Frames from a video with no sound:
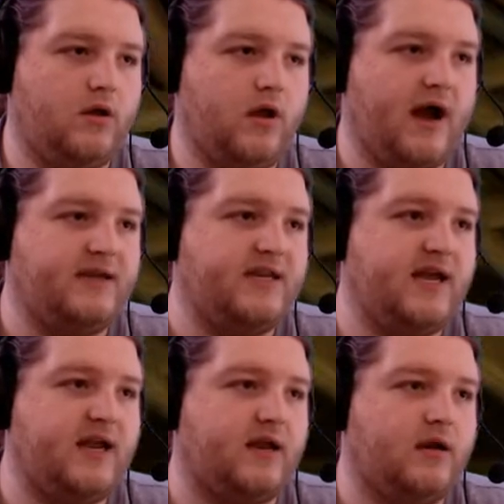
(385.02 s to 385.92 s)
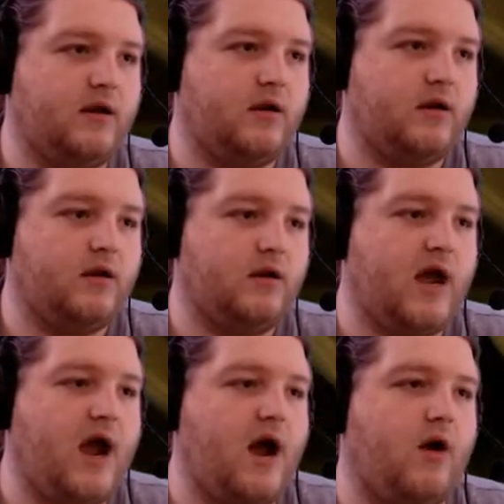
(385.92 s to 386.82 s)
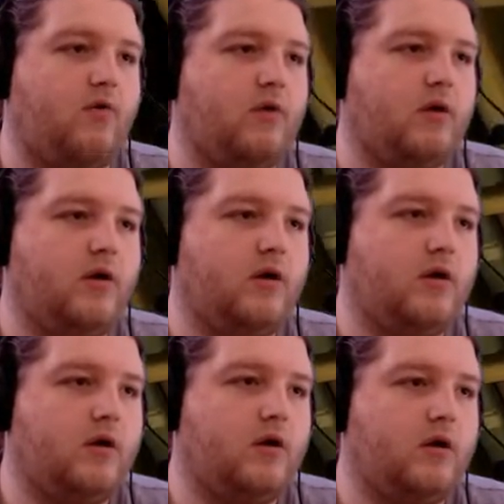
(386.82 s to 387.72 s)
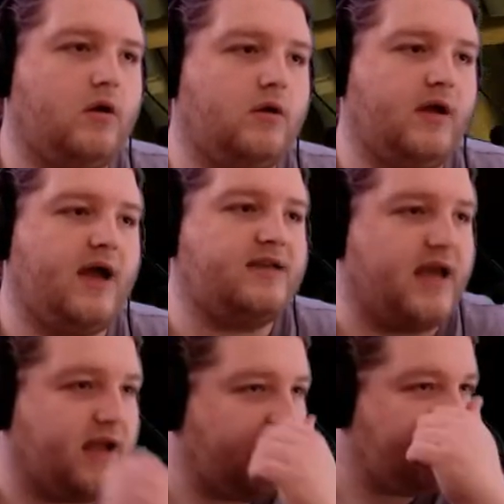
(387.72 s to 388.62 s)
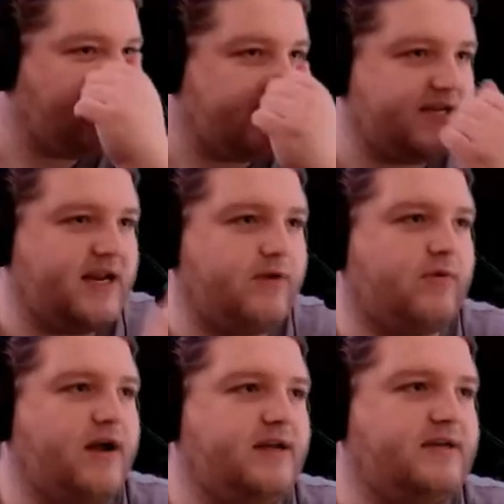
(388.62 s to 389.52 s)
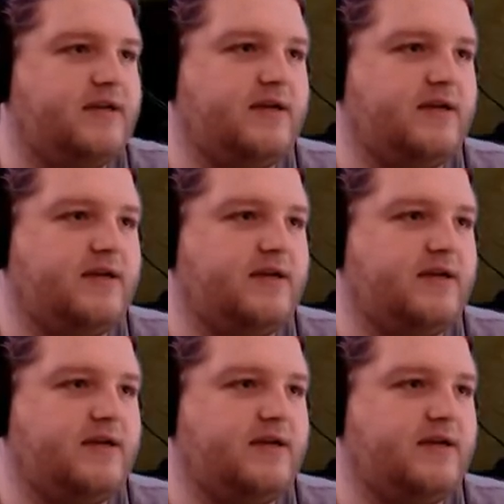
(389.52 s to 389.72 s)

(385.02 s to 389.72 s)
I did it! No! God dang it. Is that not right?